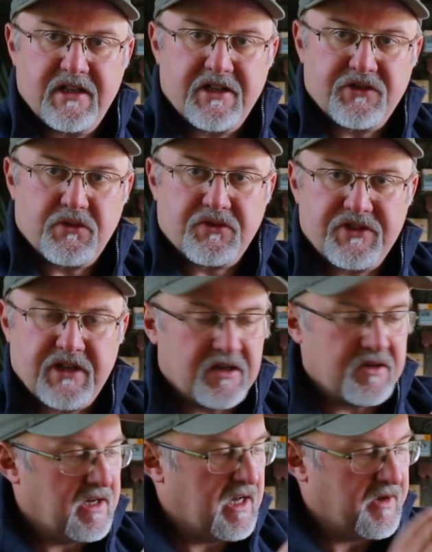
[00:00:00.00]
as
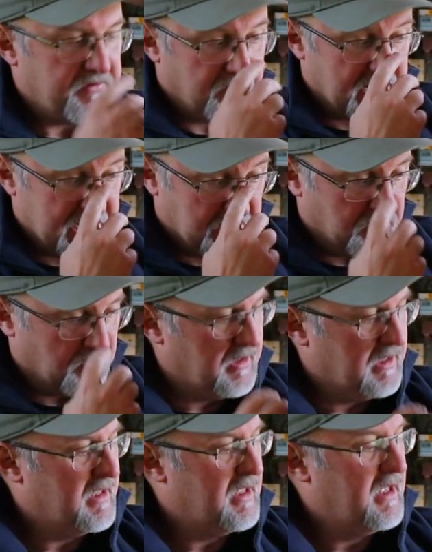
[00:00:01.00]
also for angle,
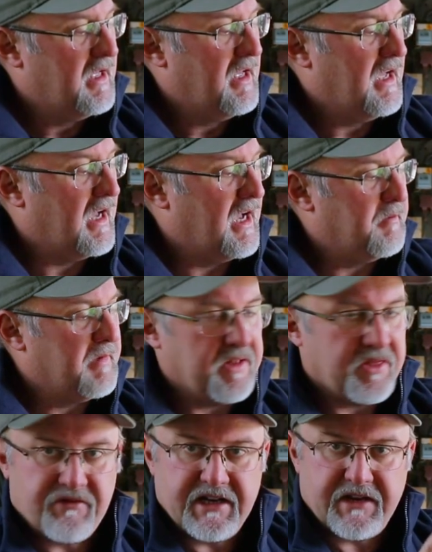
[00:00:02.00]
in
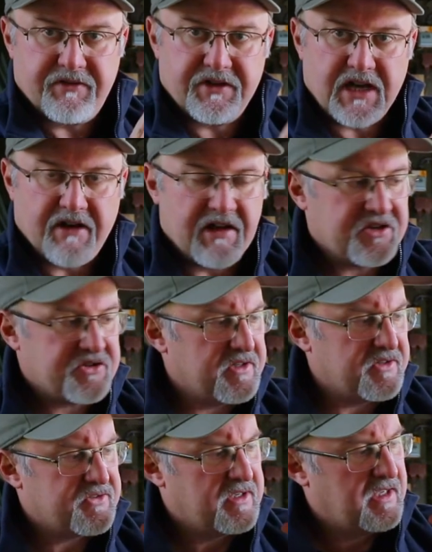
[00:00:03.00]
three different
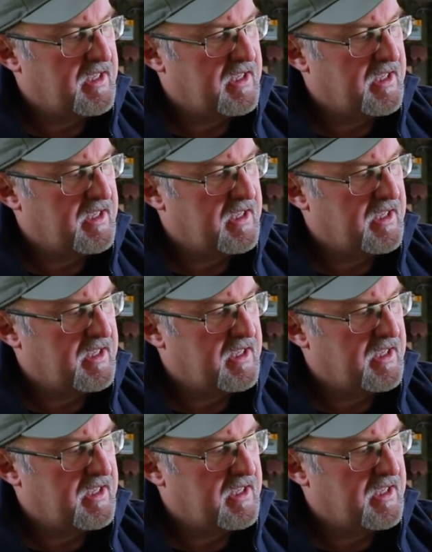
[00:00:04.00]
directions,